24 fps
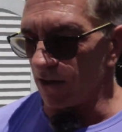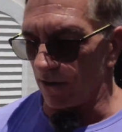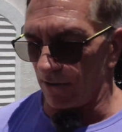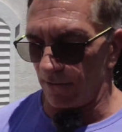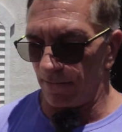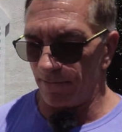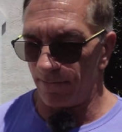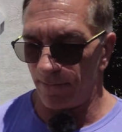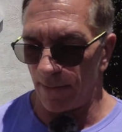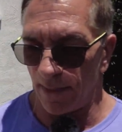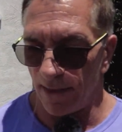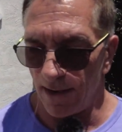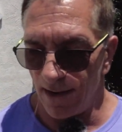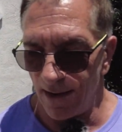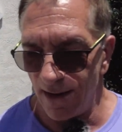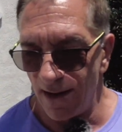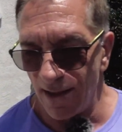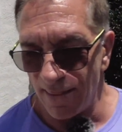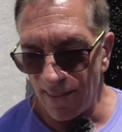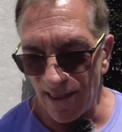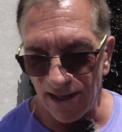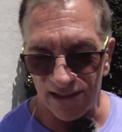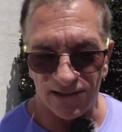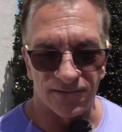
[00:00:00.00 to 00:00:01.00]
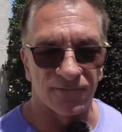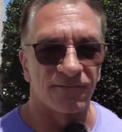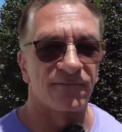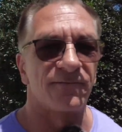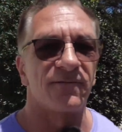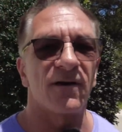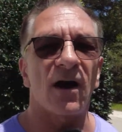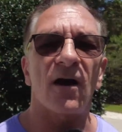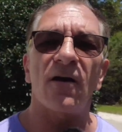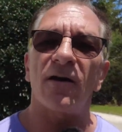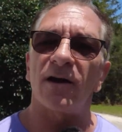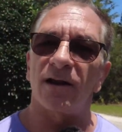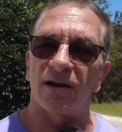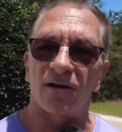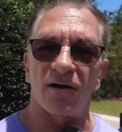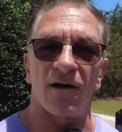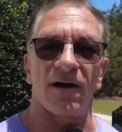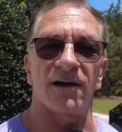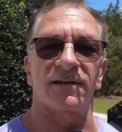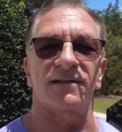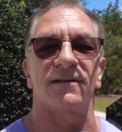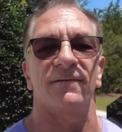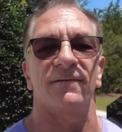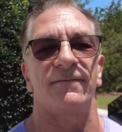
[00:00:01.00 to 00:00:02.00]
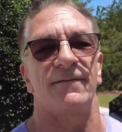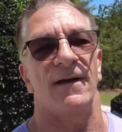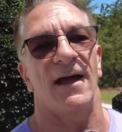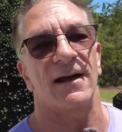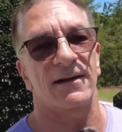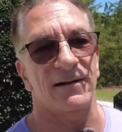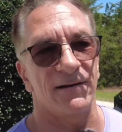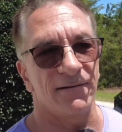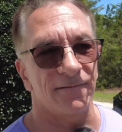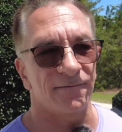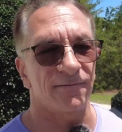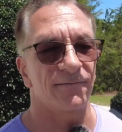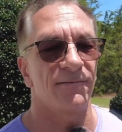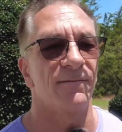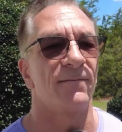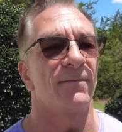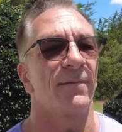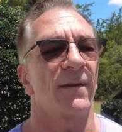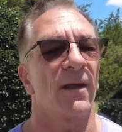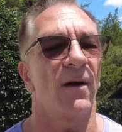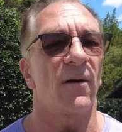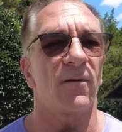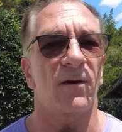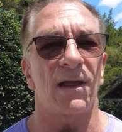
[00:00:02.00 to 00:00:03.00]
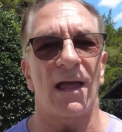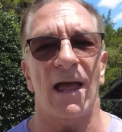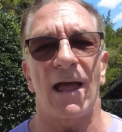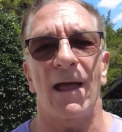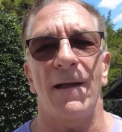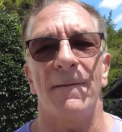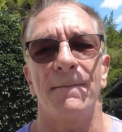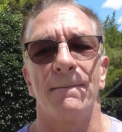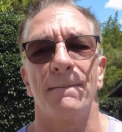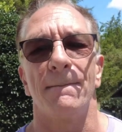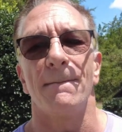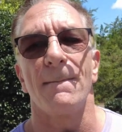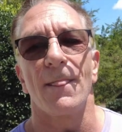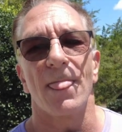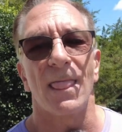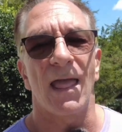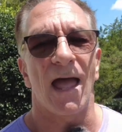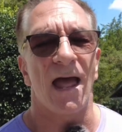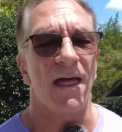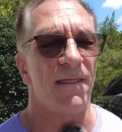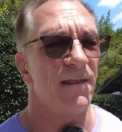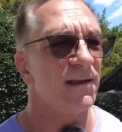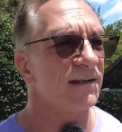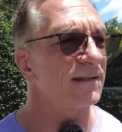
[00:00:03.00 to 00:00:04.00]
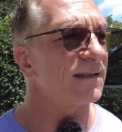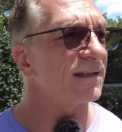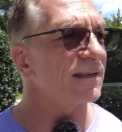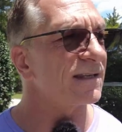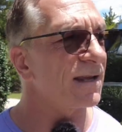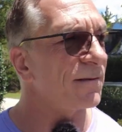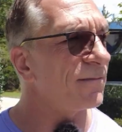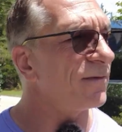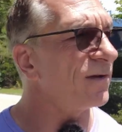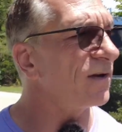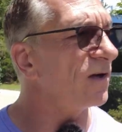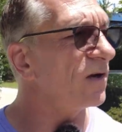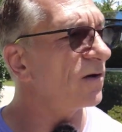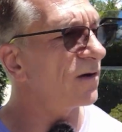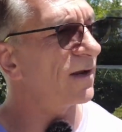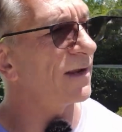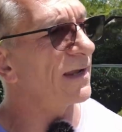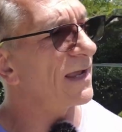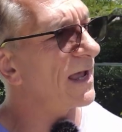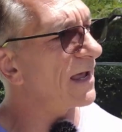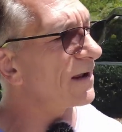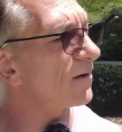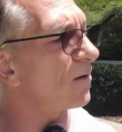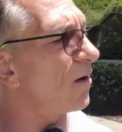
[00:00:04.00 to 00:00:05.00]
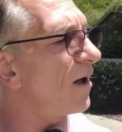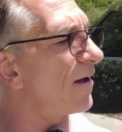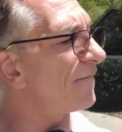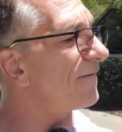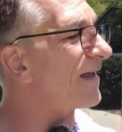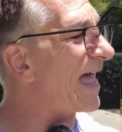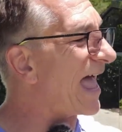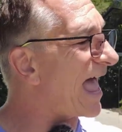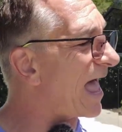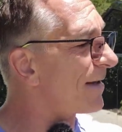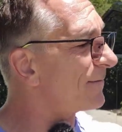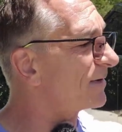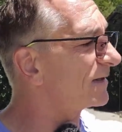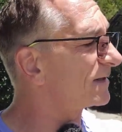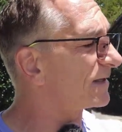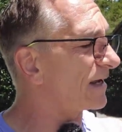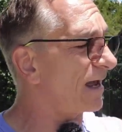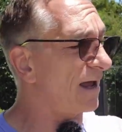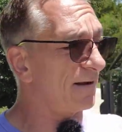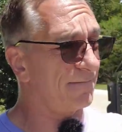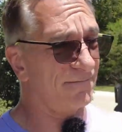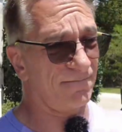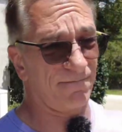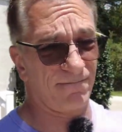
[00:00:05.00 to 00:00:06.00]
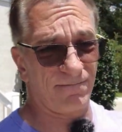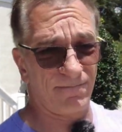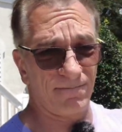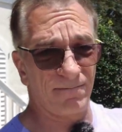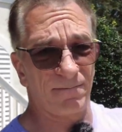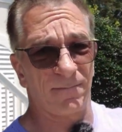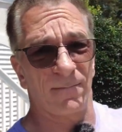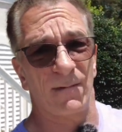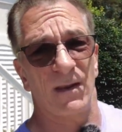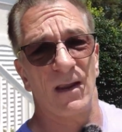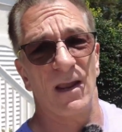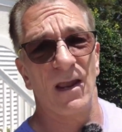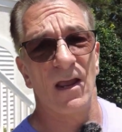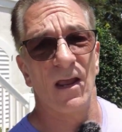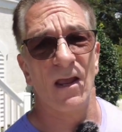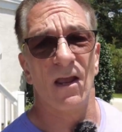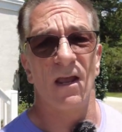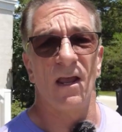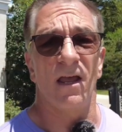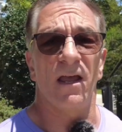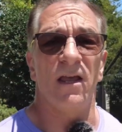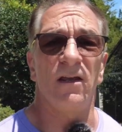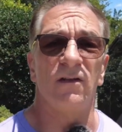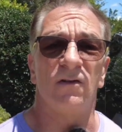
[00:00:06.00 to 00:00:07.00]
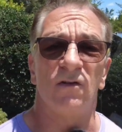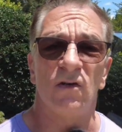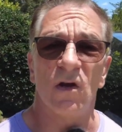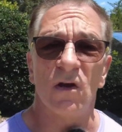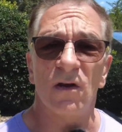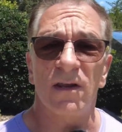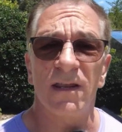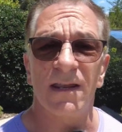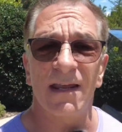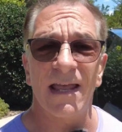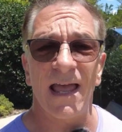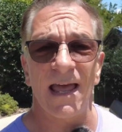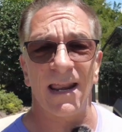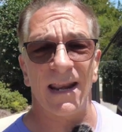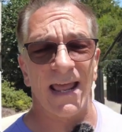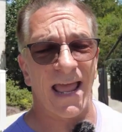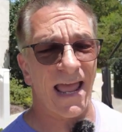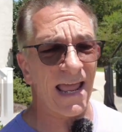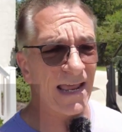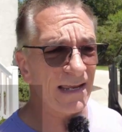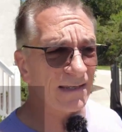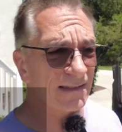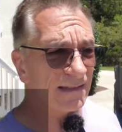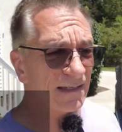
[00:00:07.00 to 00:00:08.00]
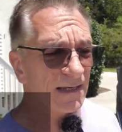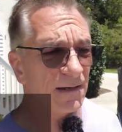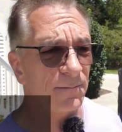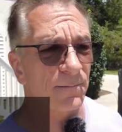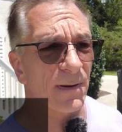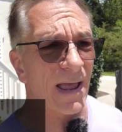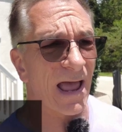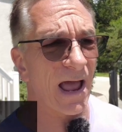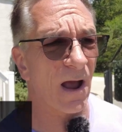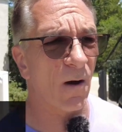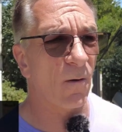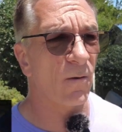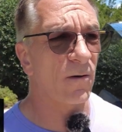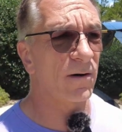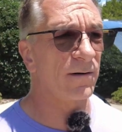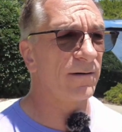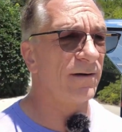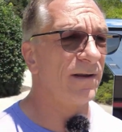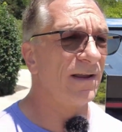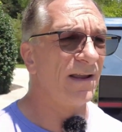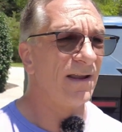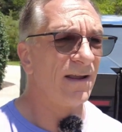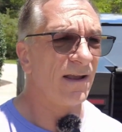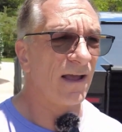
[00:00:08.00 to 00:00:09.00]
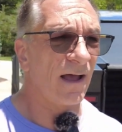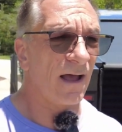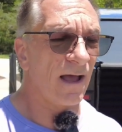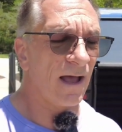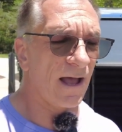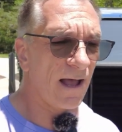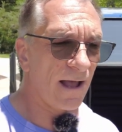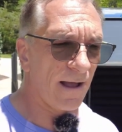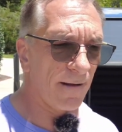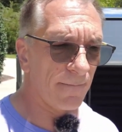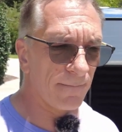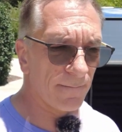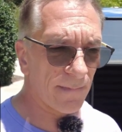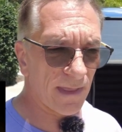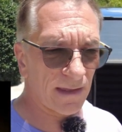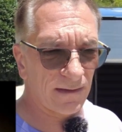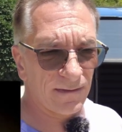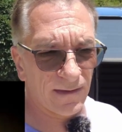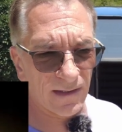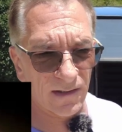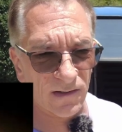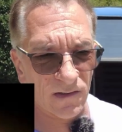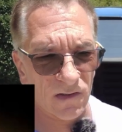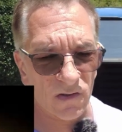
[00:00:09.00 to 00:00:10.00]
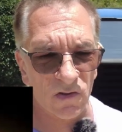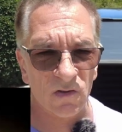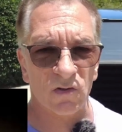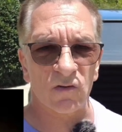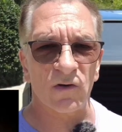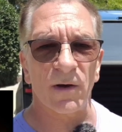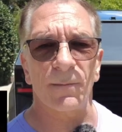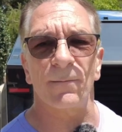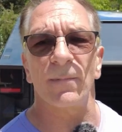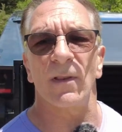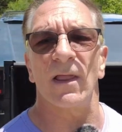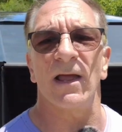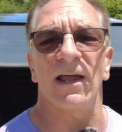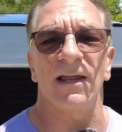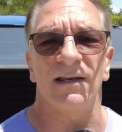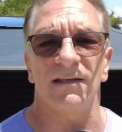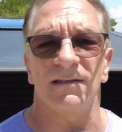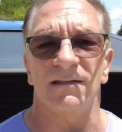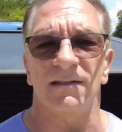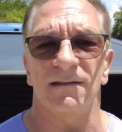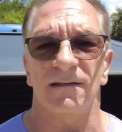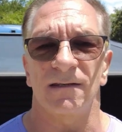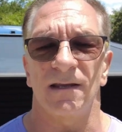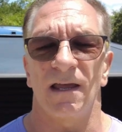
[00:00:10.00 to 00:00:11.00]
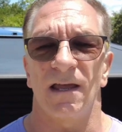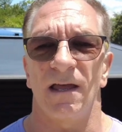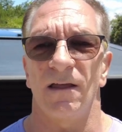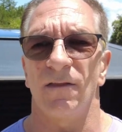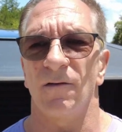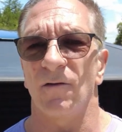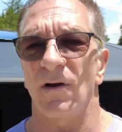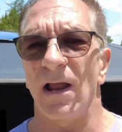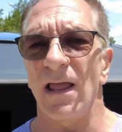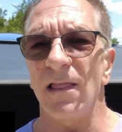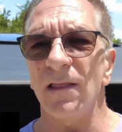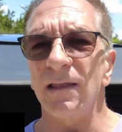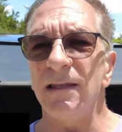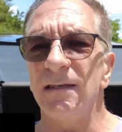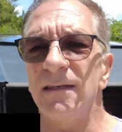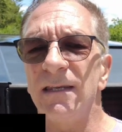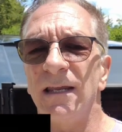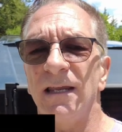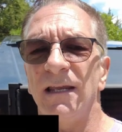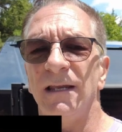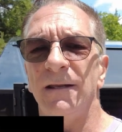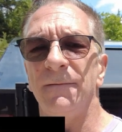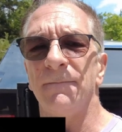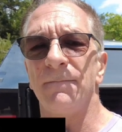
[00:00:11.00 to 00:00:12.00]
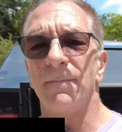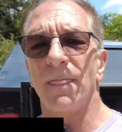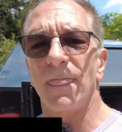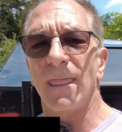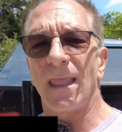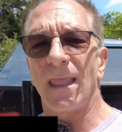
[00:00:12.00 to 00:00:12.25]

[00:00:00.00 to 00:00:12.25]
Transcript: do that's very cost effective, okay, and this is something you can get off Amazon, is you can get AC powered like these strip lights. They're LED